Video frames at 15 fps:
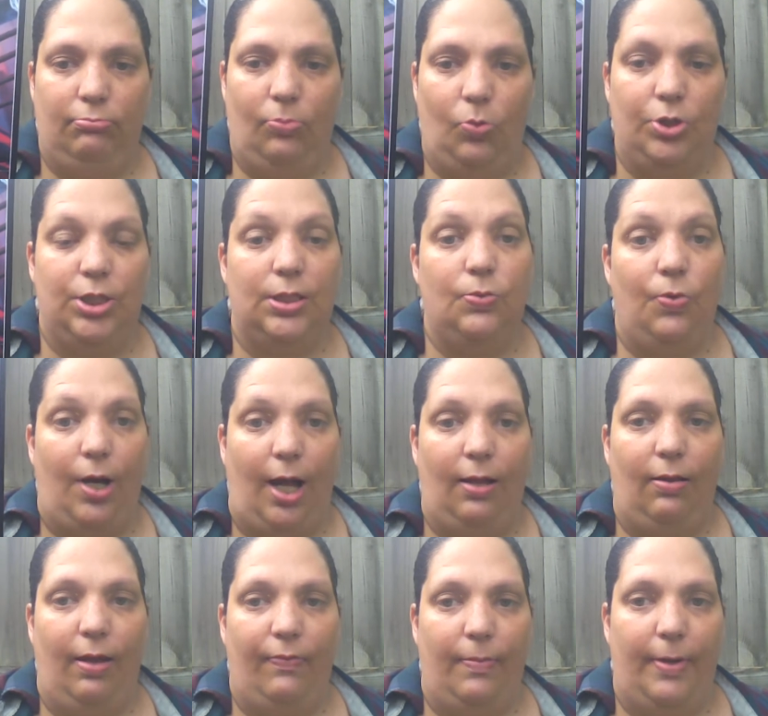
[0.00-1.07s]
which is what I
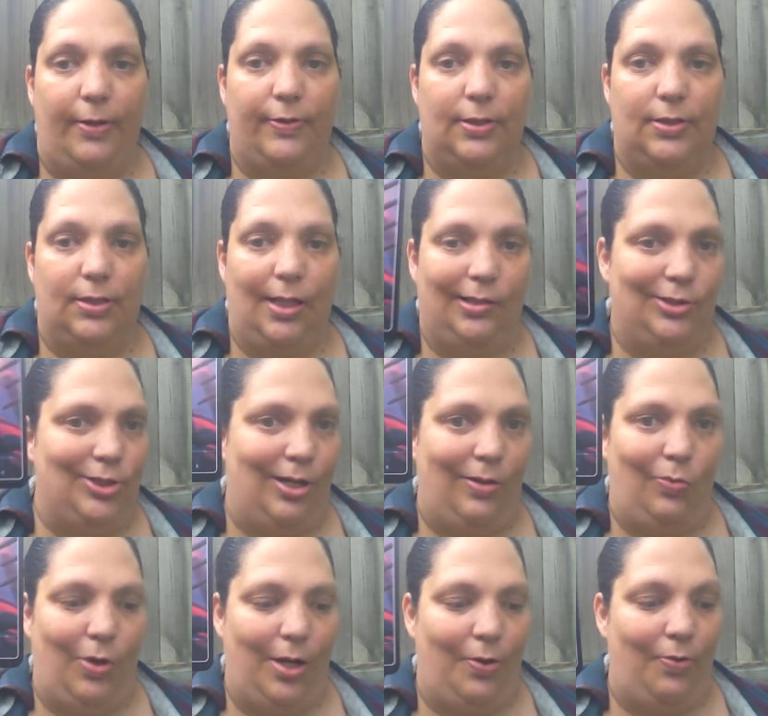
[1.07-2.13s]
love about this deck. John
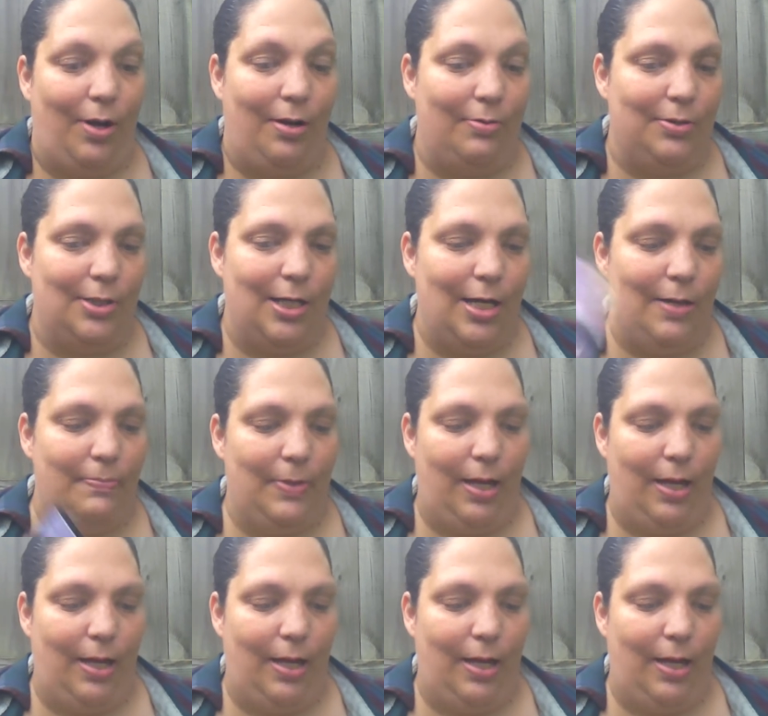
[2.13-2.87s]
Wick right on top.